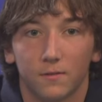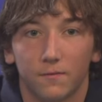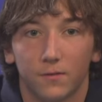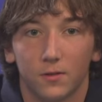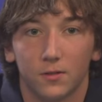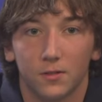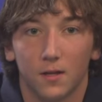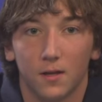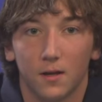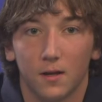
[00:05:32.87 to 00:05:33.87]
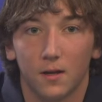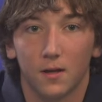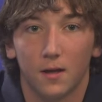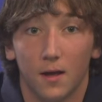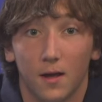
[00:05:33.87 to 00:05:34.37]
First
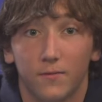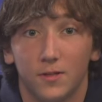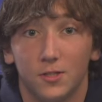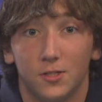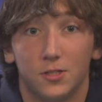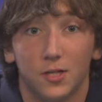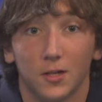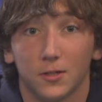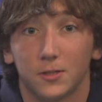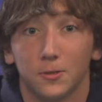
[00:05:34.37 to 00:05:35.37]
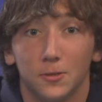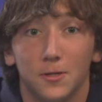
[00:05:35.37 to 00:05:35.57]
Evangelical,